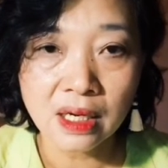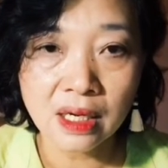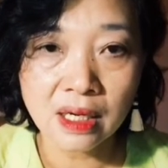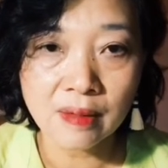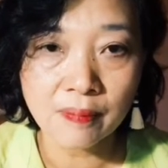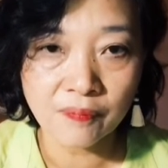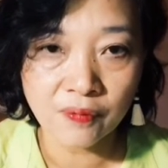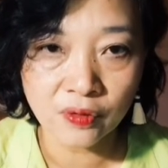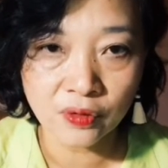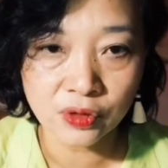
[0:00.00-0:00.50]

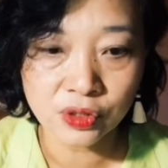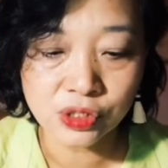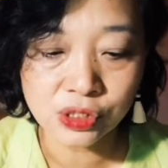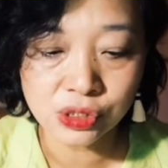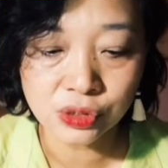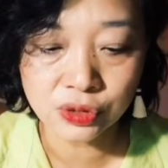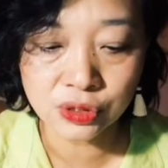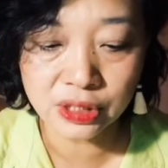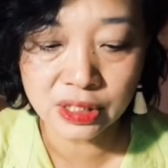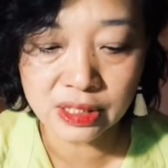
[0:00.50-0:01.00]

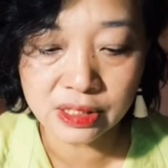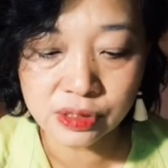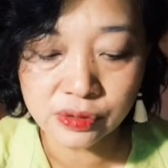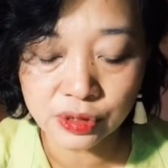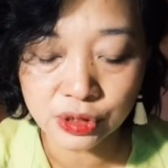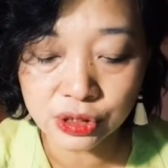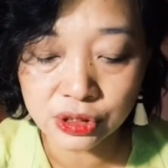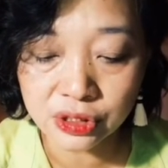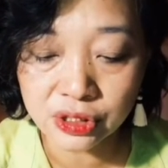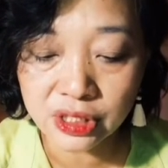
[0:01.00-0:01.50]
focus on the
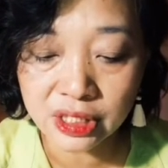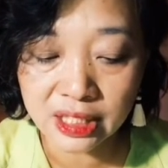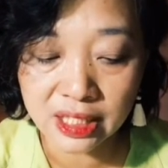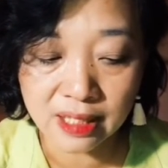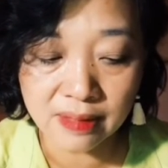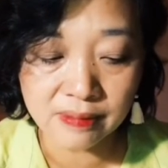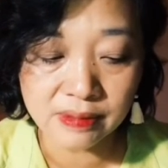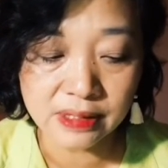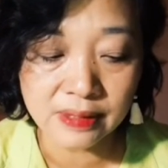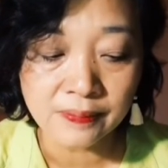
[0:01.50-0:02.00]
instructional
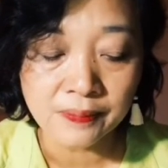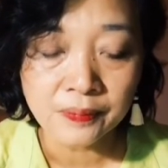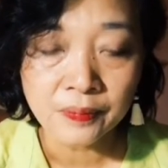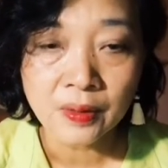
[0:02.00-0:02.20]
games,